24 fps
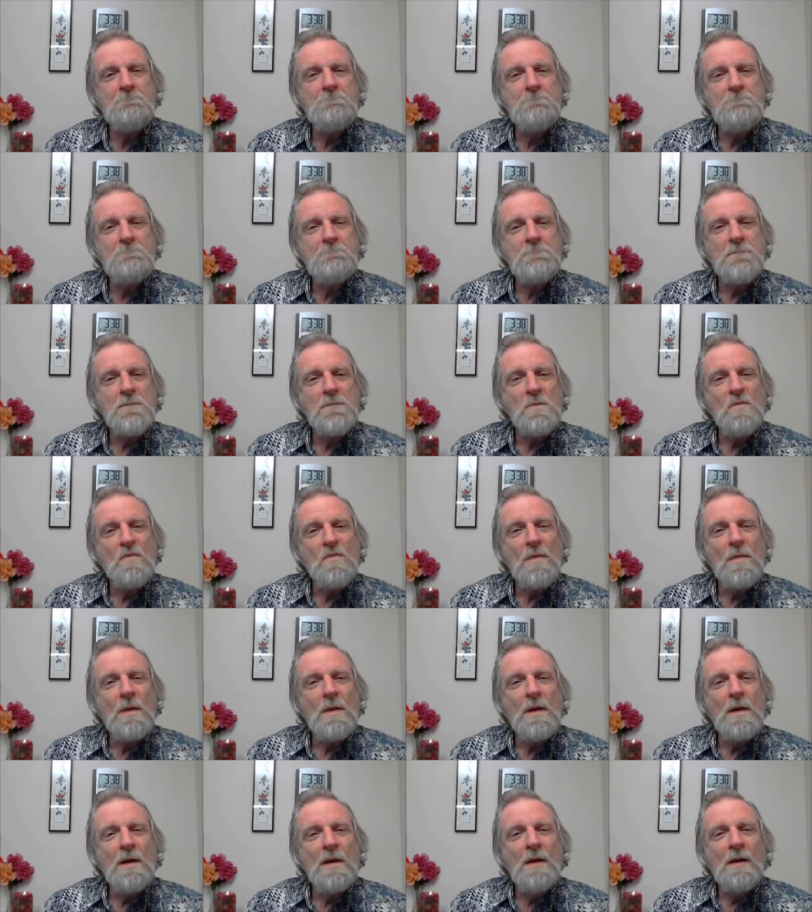
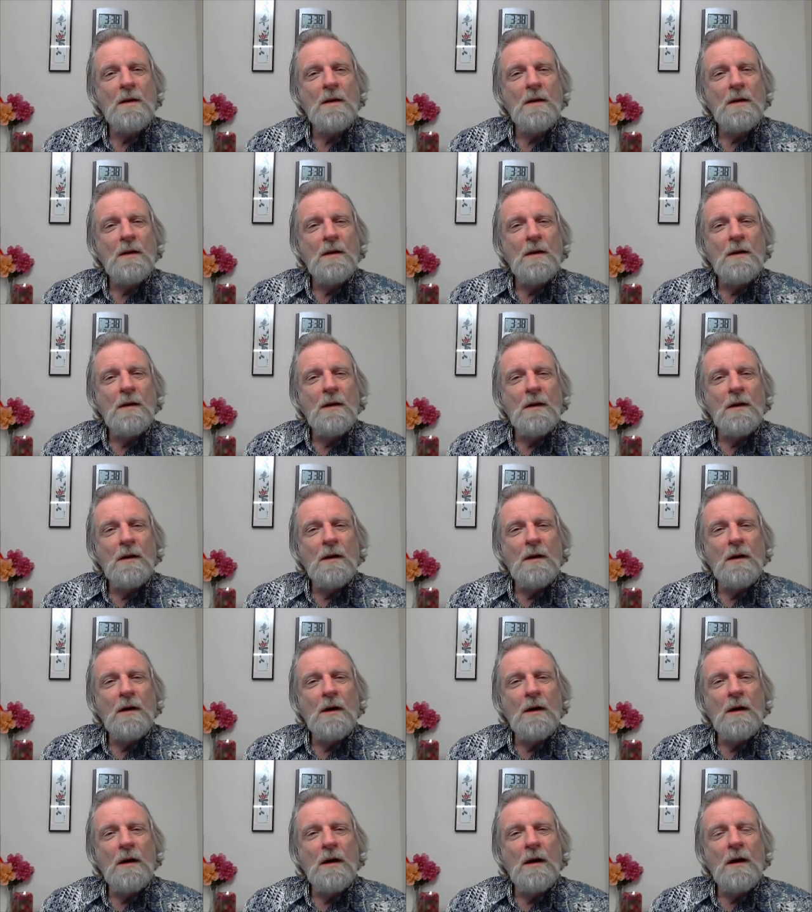
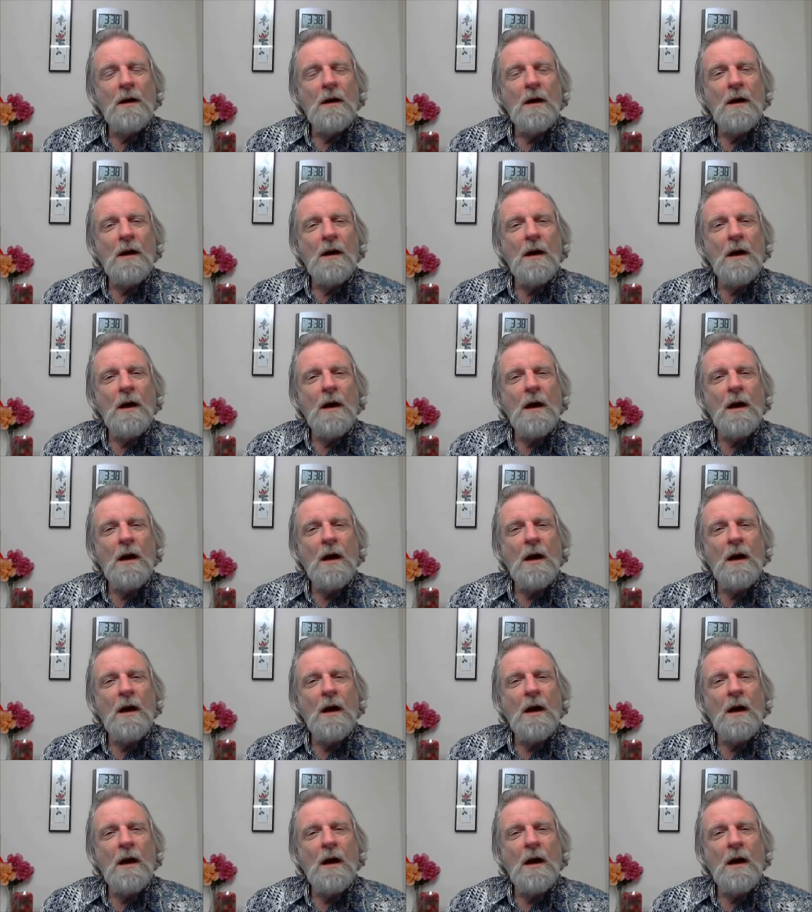(silence)